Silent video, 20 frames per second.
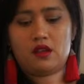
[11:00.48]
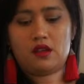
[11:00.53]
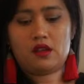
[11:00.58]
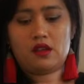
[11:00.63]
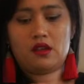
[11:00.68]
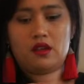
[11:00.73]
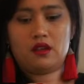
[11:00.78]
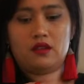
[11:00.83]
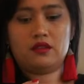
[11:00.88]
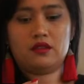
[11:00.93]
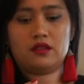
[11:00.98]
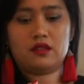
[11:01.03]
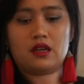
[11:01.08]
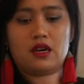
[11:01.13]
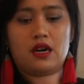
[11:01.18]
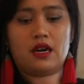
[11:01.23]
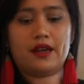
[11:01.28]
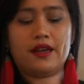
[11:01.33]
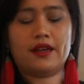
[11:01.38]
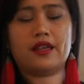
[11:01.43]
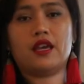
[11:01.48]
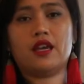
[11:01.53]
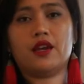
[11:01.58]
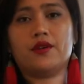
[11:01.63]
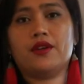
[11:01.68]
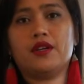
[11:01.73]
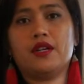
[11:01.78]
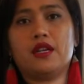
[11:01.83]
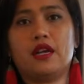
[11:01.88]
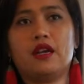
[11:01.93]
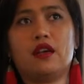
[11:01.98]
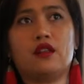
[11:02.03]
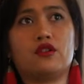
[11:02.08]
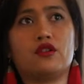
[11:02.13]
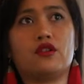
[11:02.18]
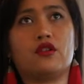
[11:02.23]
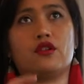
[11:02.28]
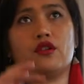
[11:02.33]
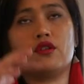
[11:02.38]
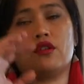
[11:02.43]
and I carry an
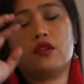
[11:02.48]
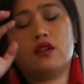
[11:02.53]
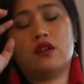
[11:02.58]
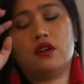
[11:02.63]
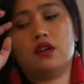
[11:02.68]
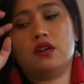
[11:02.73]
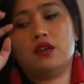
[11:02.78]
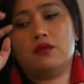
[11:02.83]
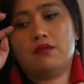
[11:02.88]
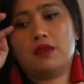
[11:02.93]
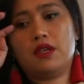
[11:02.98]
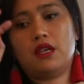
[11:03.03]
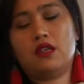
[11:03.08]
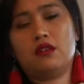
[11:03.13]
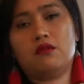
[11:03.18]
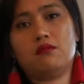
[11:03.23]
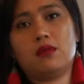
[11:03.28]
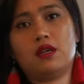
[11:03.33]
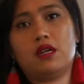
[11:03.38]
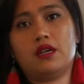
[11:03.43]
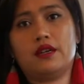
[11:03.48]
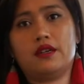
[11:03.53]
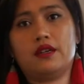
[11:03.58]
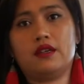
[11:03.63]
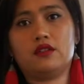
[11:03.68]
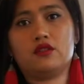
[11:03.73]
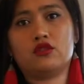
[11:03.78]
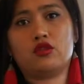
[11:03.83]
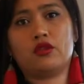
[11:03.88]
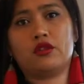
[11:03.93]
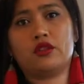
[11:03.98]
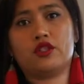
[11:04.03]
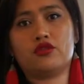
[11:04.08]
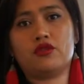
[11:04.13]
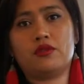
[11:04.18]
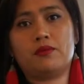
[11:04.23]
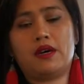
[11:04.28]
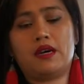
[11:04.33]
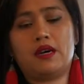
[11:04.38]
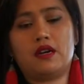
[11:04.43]
inhaler in my
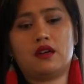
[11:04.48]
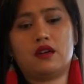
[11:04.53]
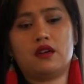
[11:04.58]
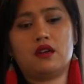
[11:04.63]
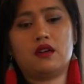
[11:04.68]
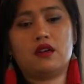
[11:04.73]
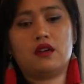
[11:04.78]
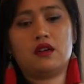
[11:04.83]
toiletry bag,